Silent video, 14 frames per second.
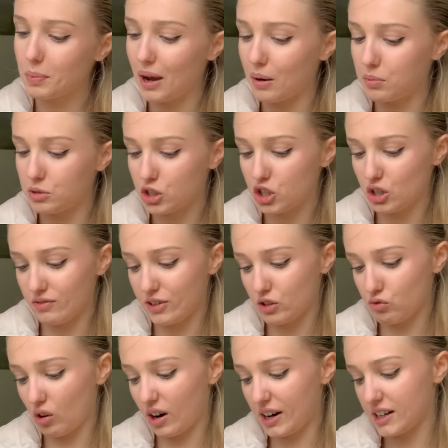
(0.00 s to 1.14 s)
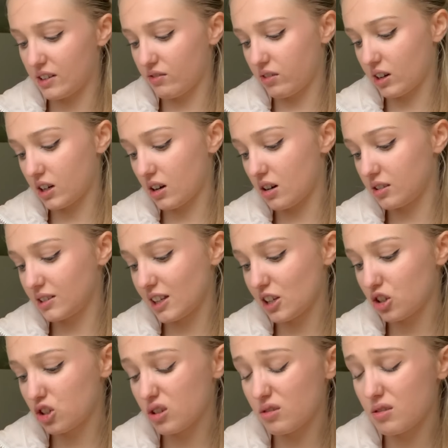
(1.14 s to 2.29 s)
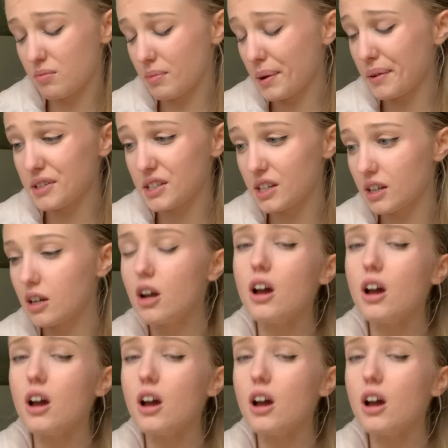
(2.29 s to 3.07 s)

be able to do this right, and if I can't, that's so embarrassing.